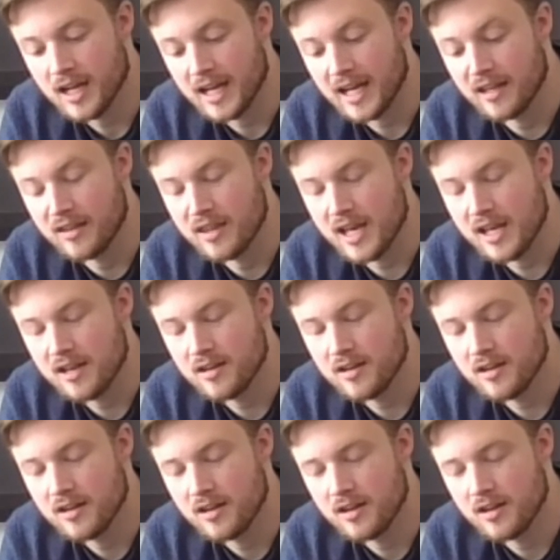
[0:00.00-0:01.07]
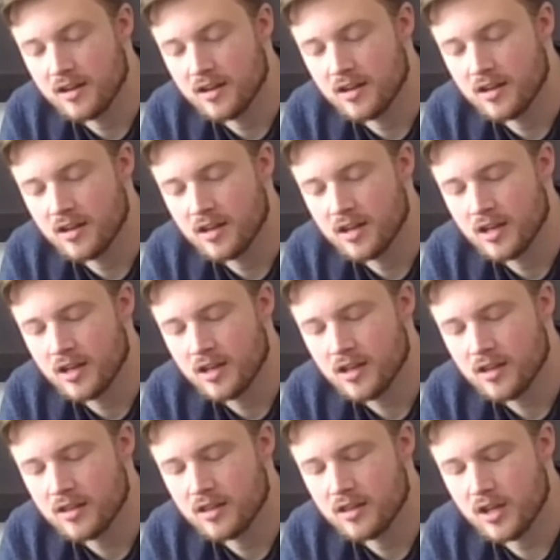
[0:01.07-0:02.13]
And then
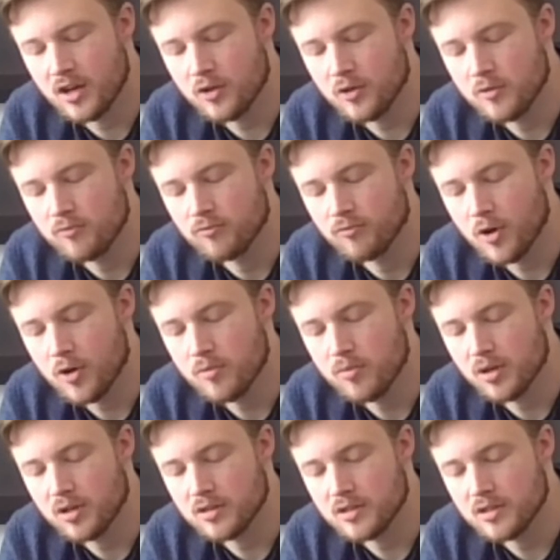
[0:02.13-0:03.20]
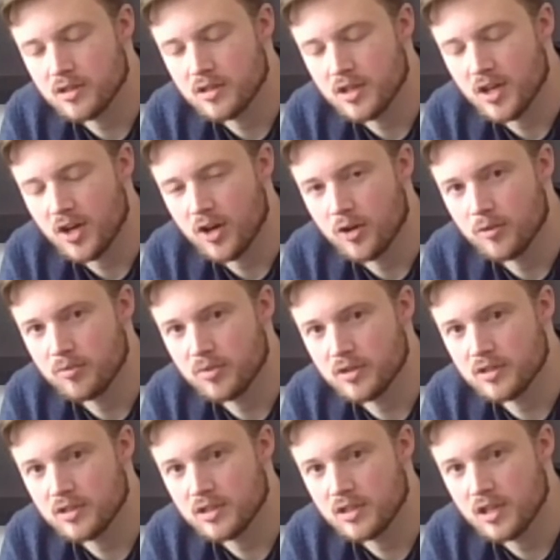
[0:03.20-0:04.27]
the robot
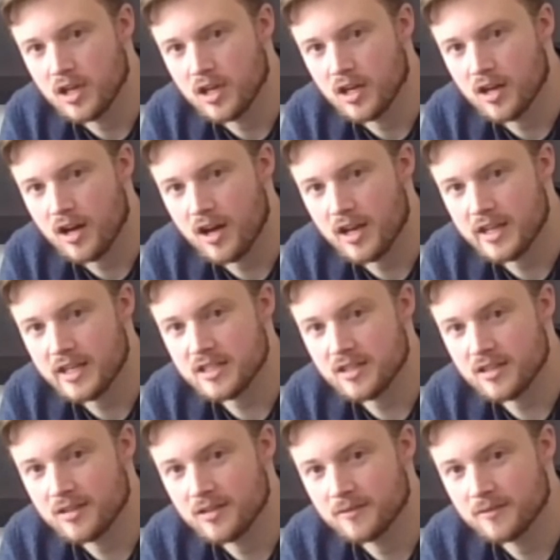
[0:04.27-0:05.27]
opened her eyes.